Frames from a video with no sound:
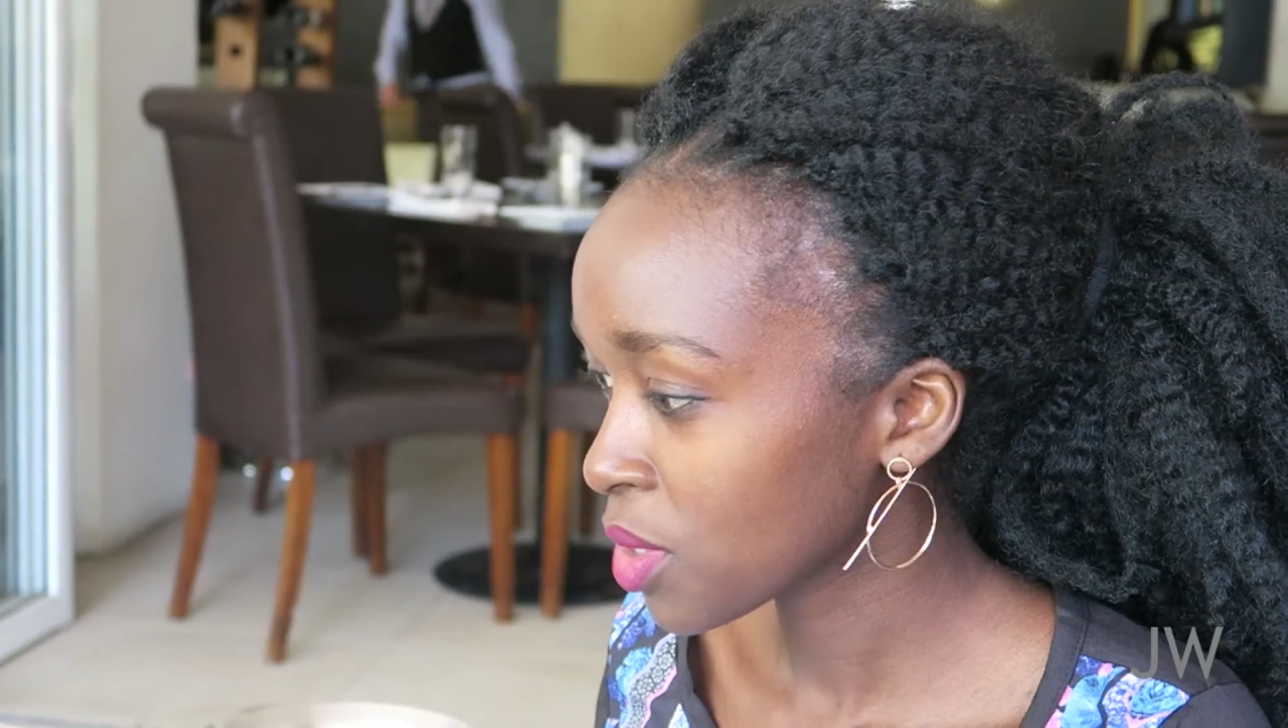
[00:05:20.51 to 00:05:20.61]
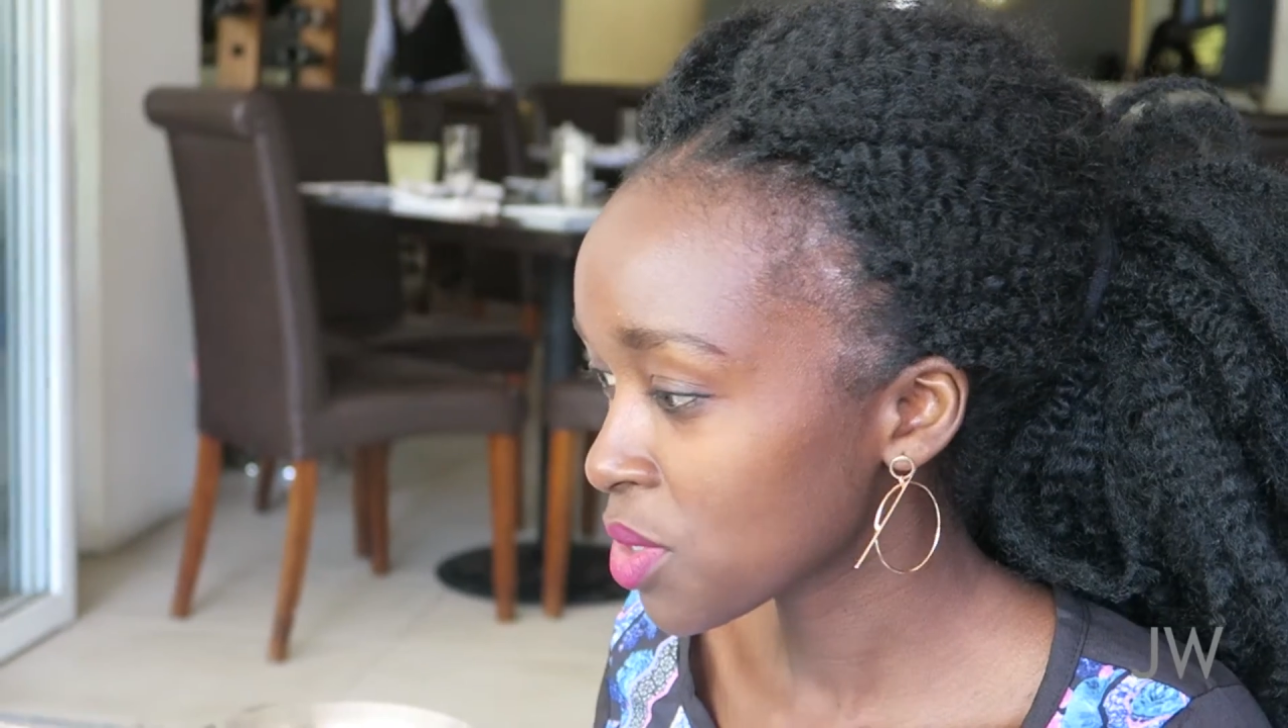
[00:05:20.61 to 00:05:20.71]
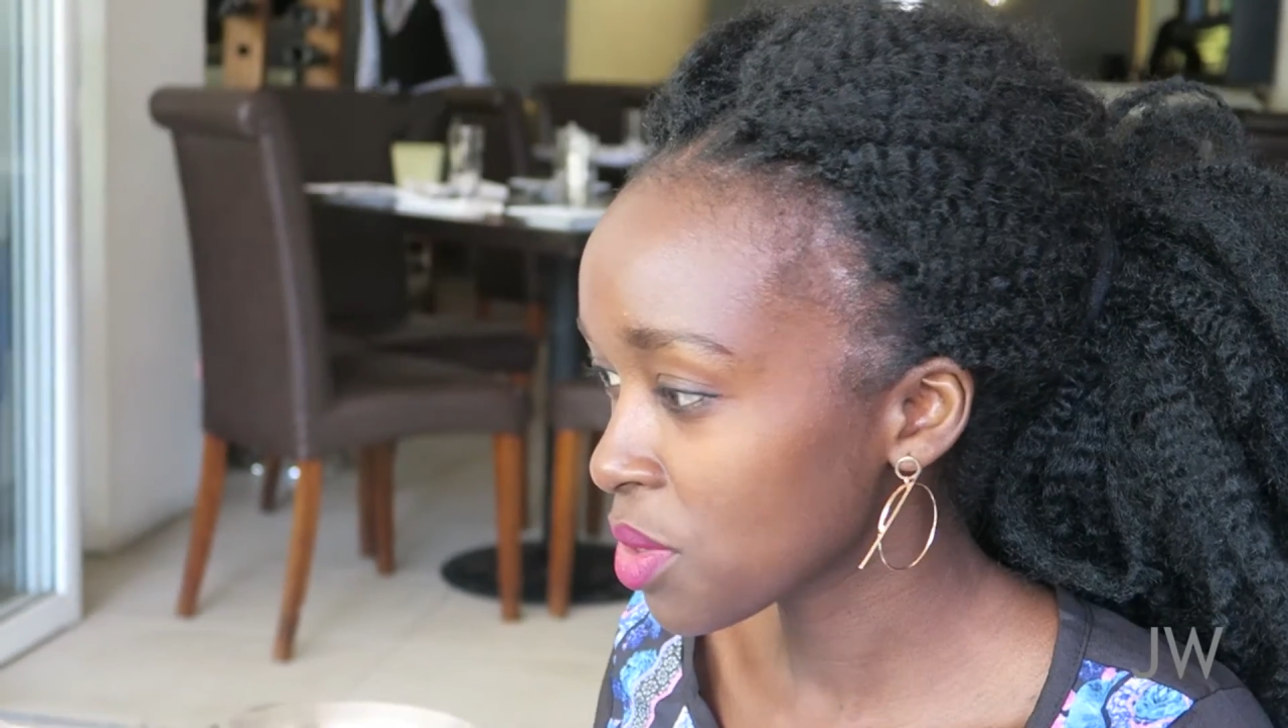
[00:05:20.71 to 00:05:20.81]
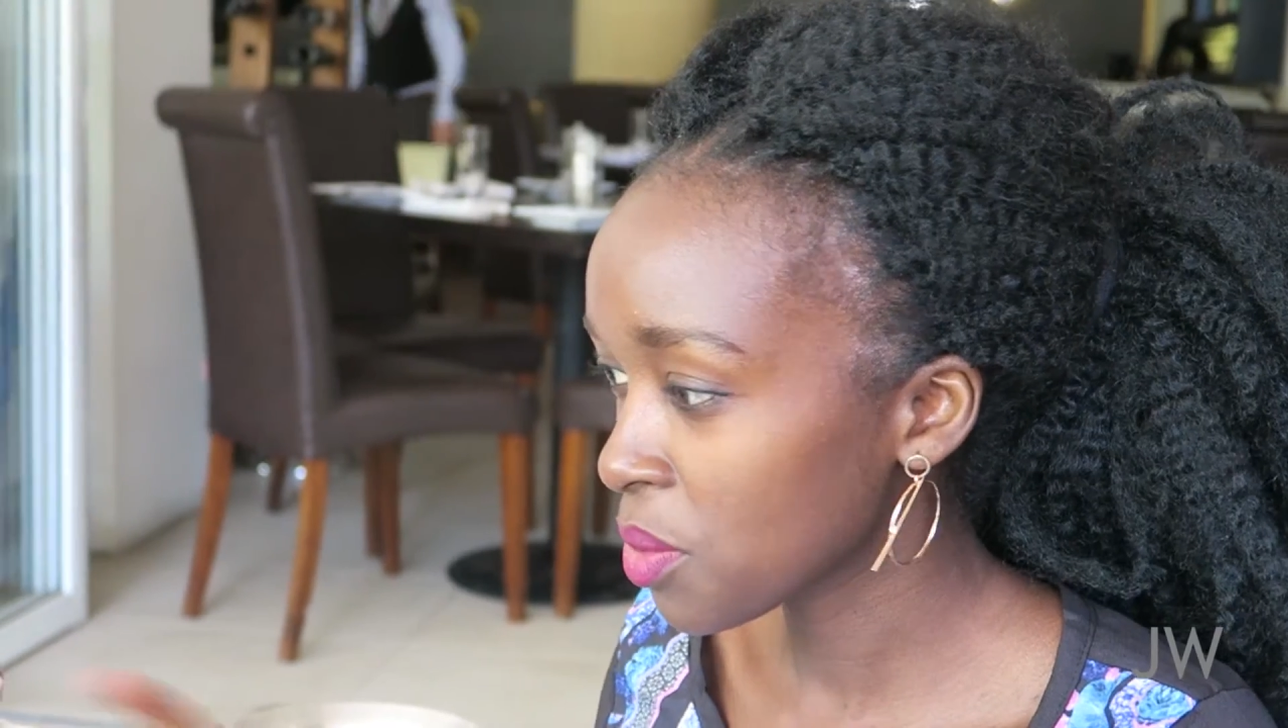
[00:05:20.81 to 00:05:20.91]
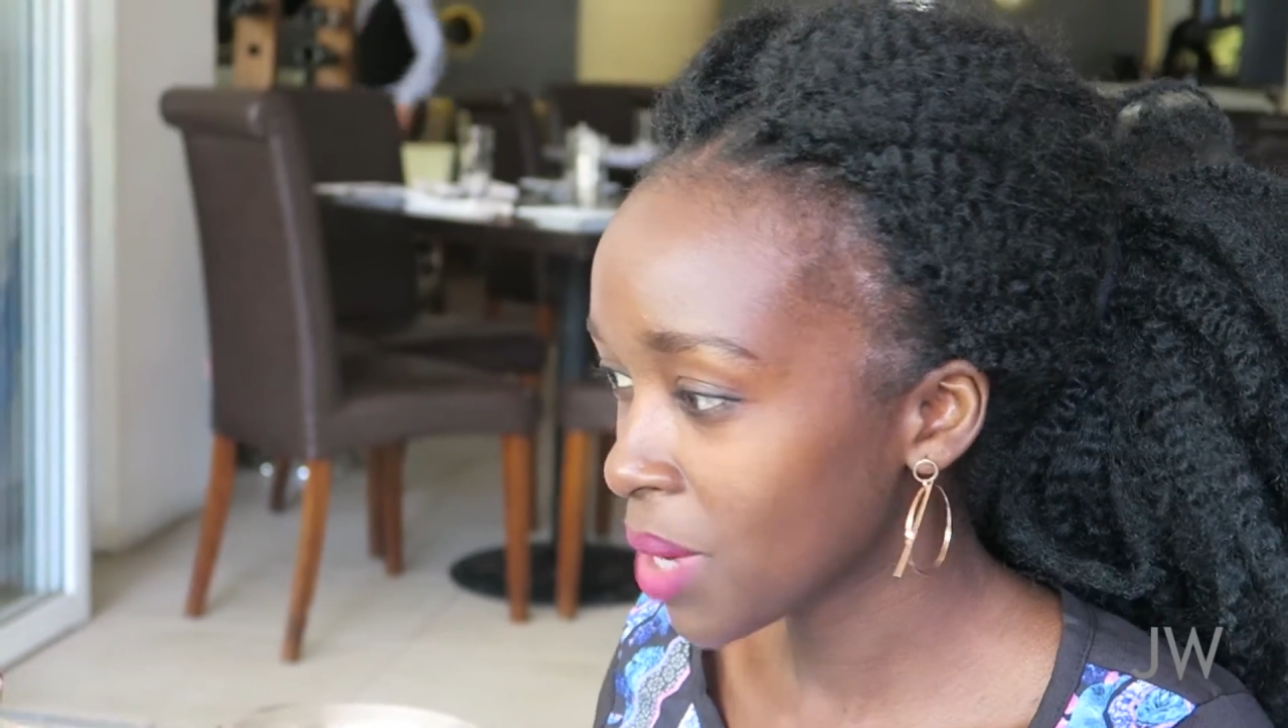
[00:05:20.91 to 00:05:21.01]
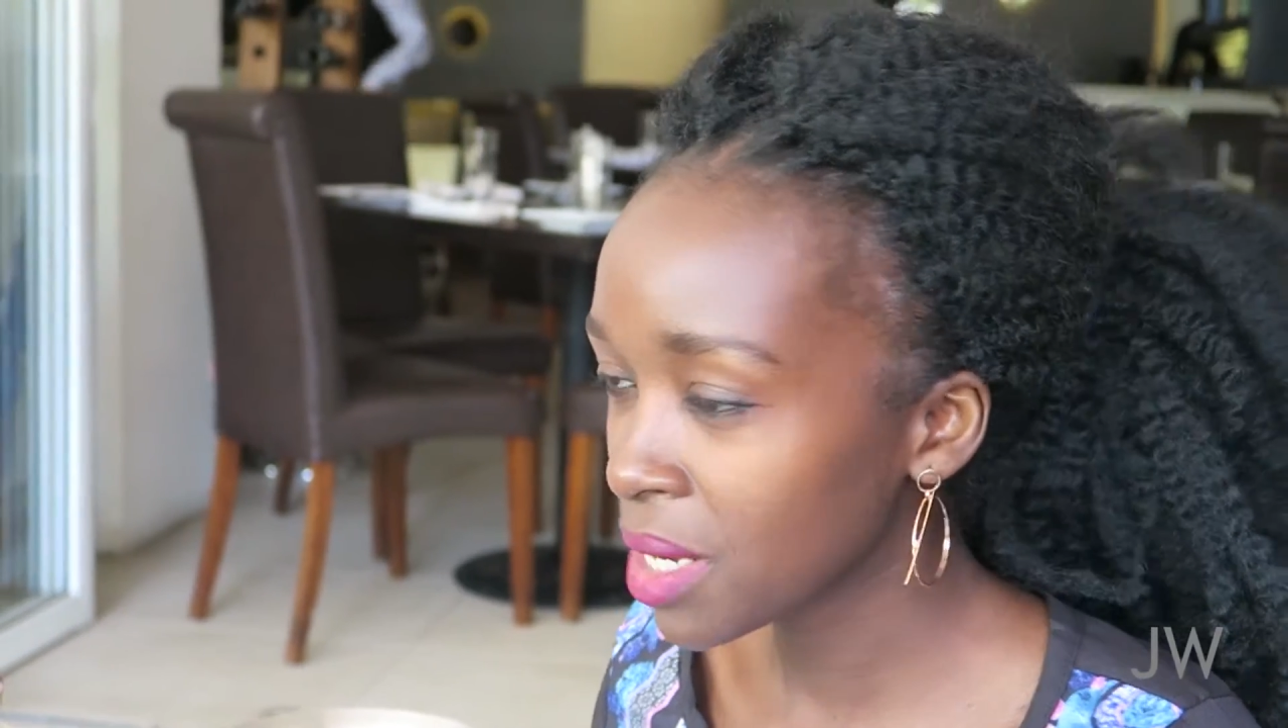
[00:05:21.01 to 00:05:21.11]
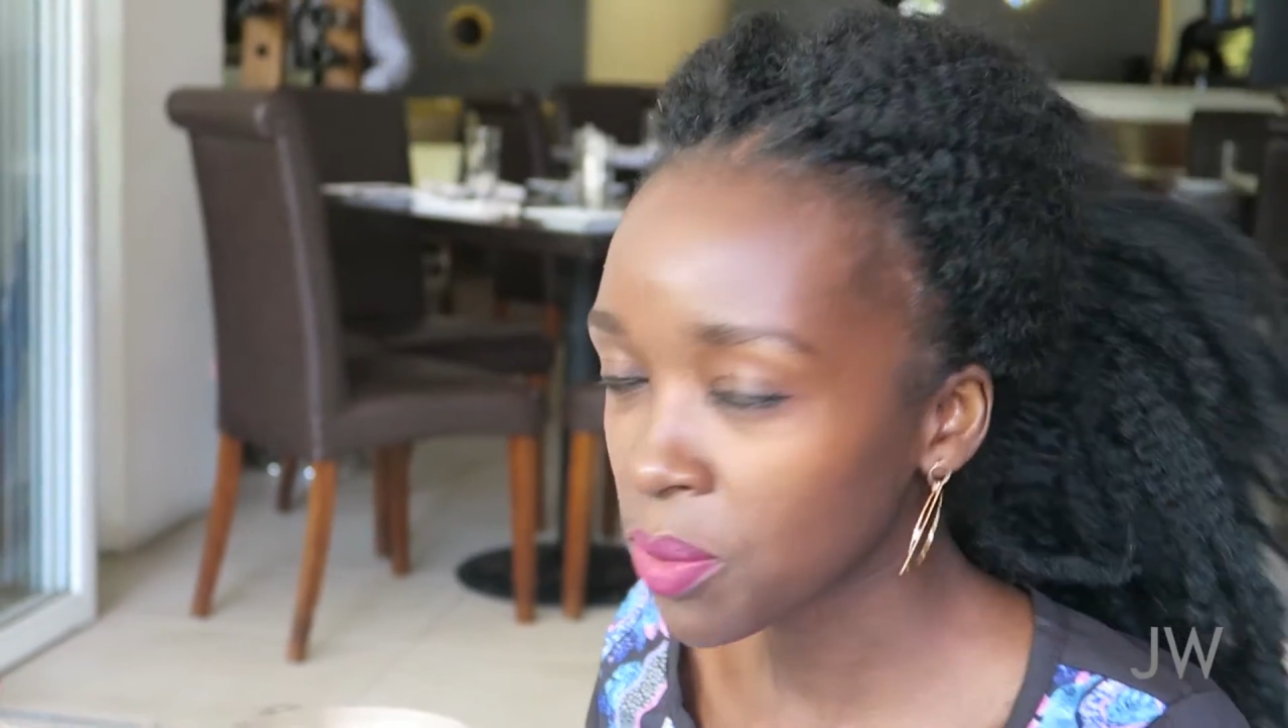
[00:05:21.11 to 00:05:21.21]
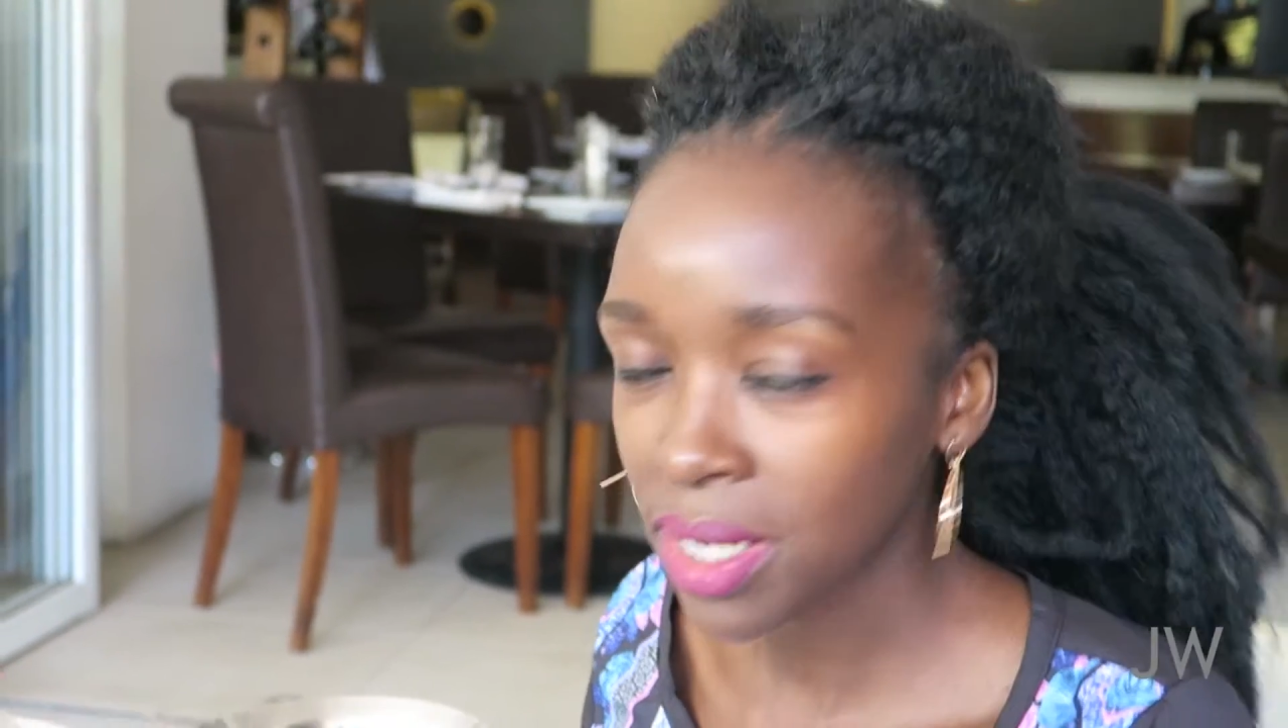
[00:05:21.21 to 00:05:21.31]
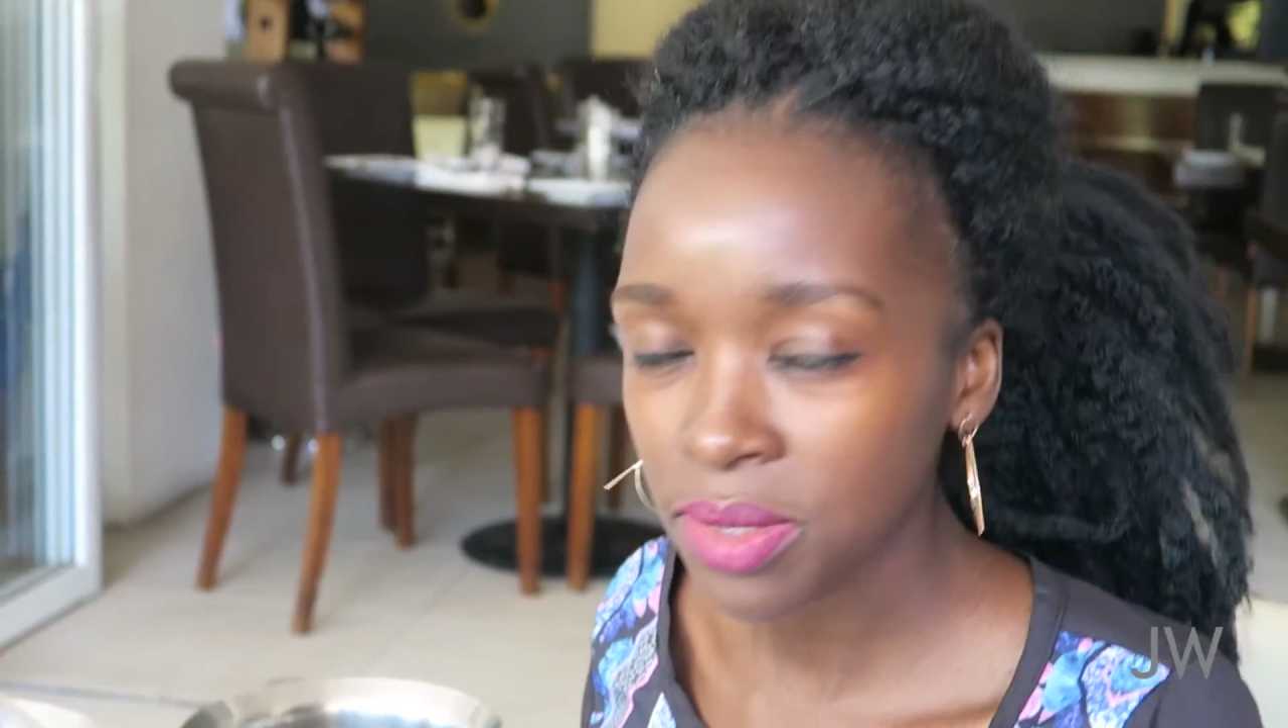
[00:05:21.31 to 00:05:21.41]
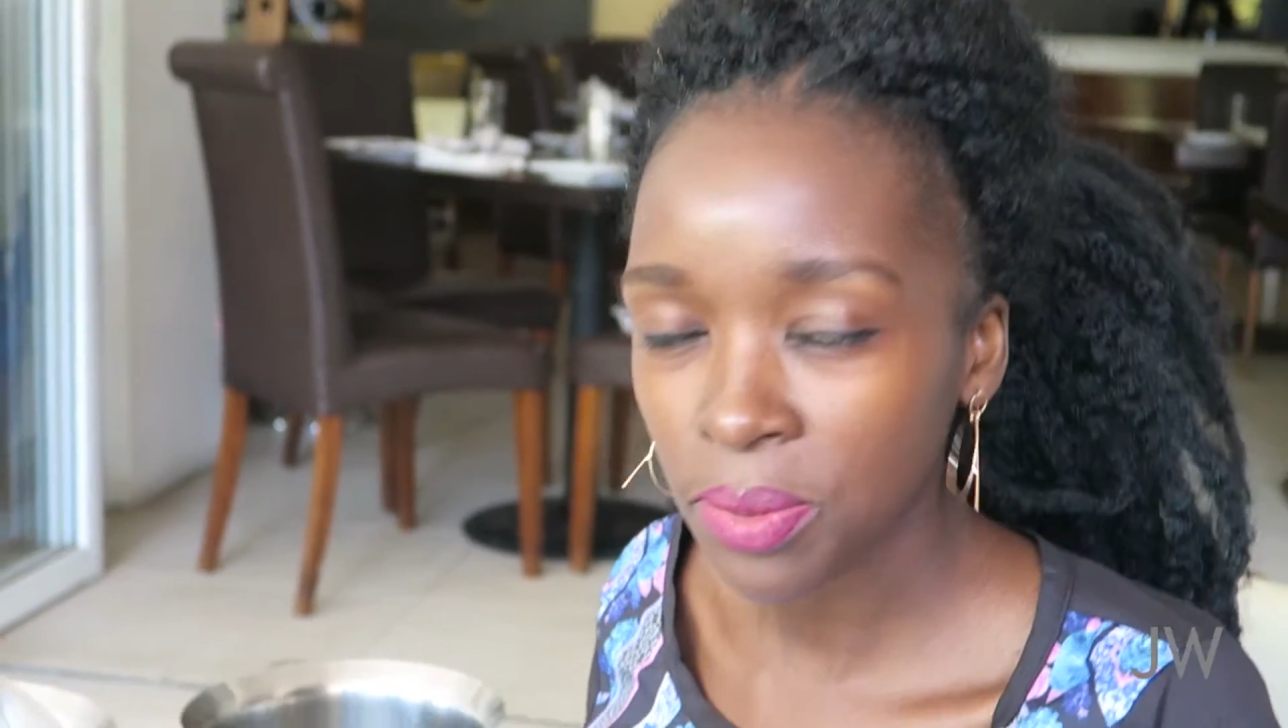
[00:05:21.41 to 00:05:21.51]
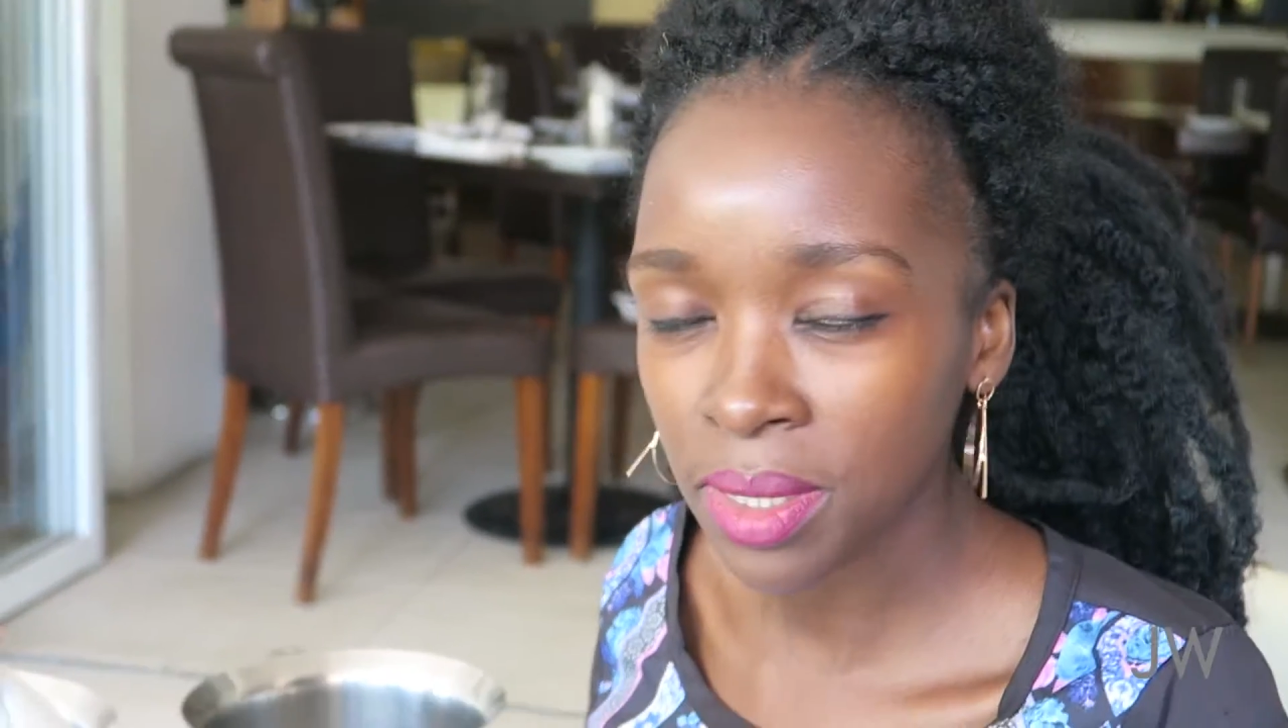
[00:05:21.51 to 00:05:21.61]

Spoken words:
So the wine works